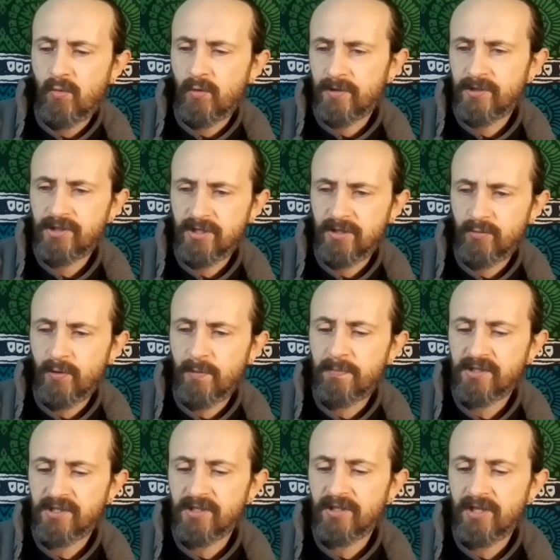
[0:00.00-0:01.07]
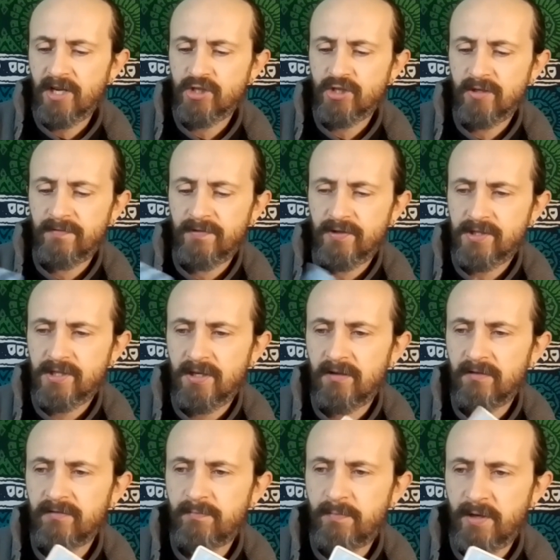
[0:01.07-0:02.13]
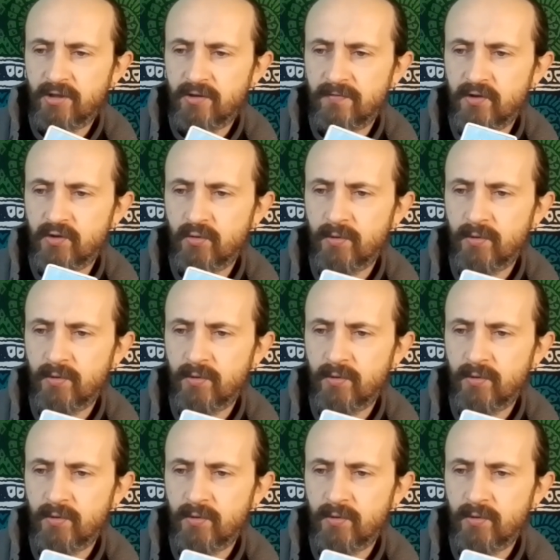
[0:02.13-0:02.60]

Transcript: Or it's a representation of yourself, Page of